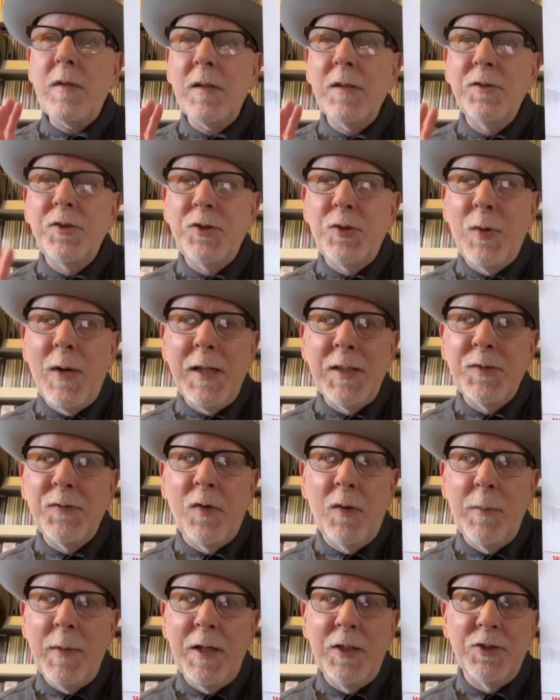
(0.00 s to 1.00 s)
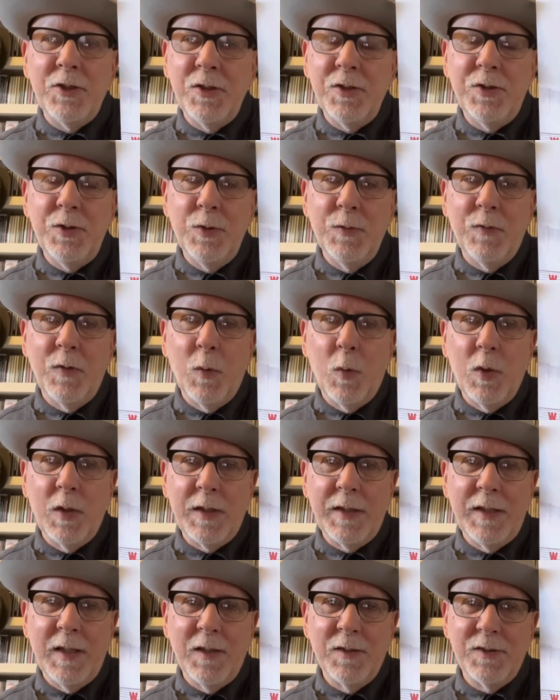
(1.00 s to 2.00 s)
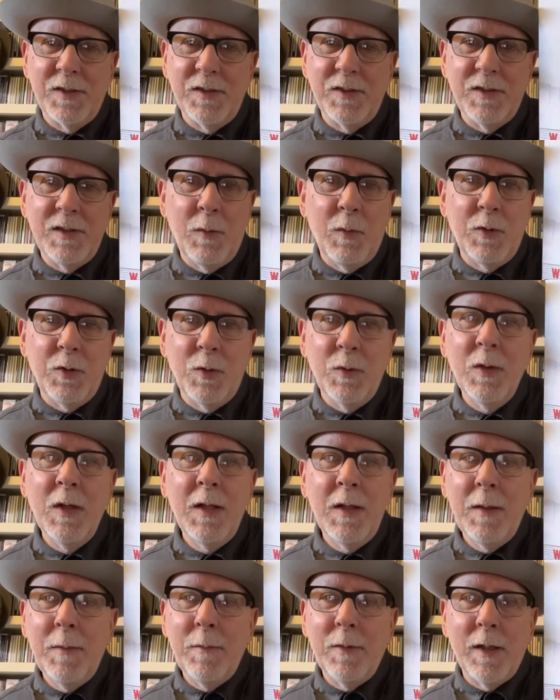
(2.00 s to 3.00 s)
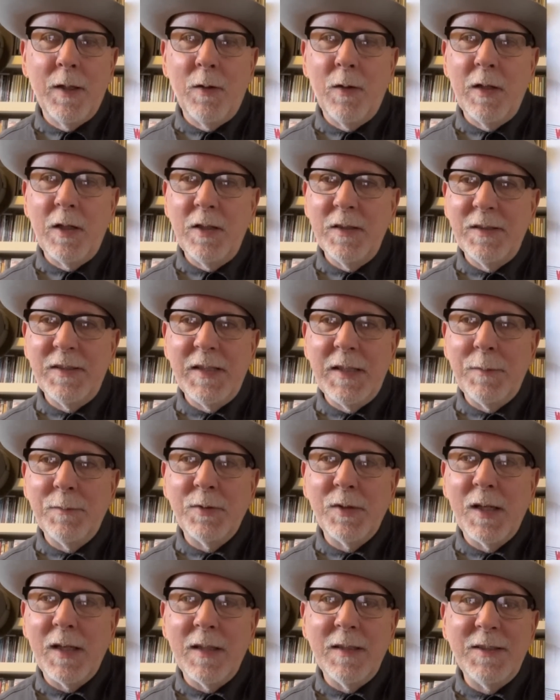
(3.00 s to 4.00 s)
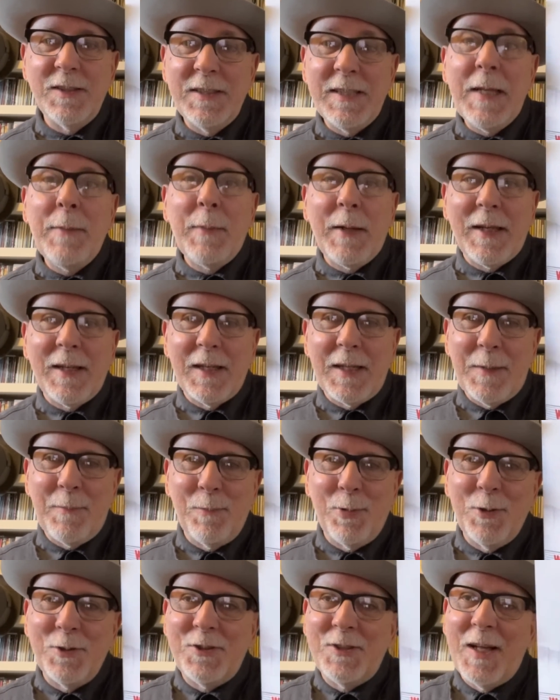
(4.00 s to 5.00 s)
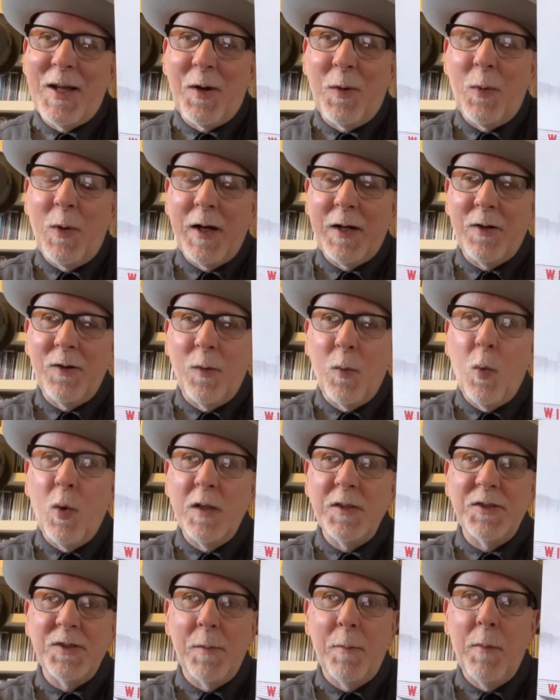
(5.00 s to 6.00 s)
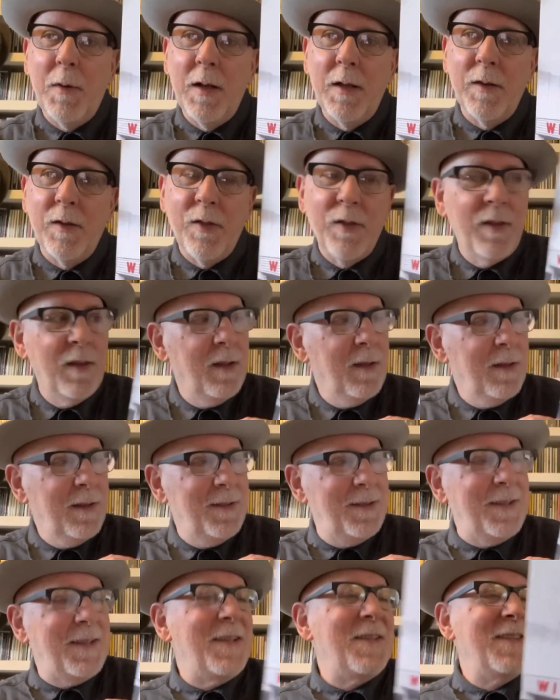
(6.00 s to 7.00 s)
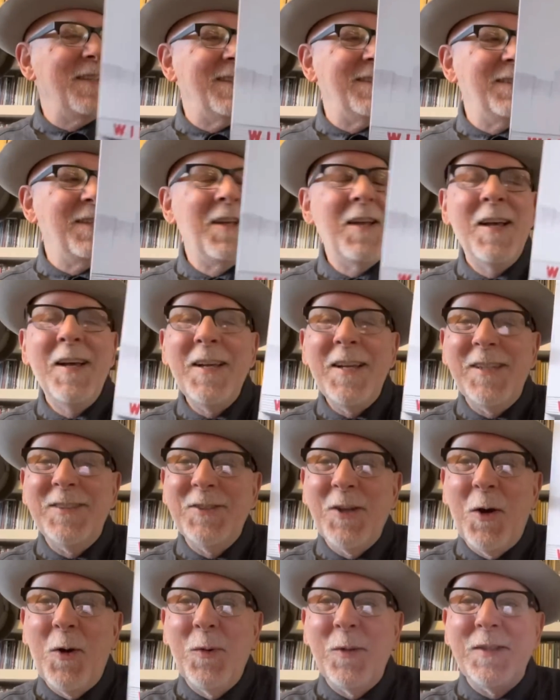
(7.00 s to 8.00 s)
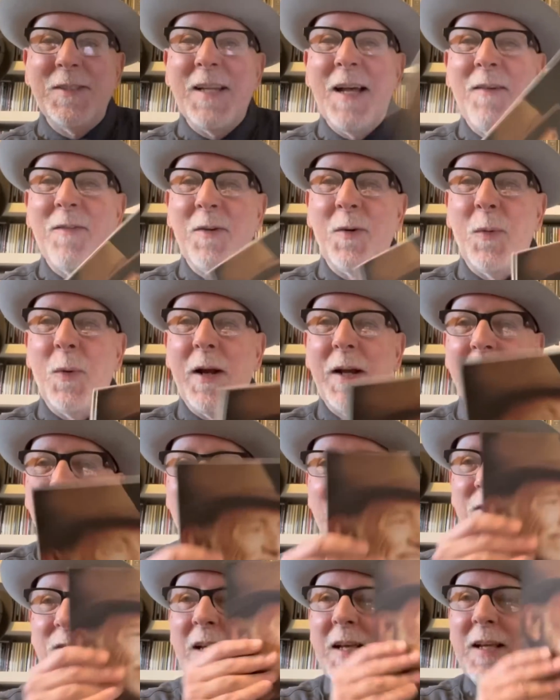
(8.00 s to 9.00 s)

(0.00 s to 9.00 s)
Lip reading: transformation too for Willie Nelson, someone who literally seemingly puts out a record once a month, and he's always having records.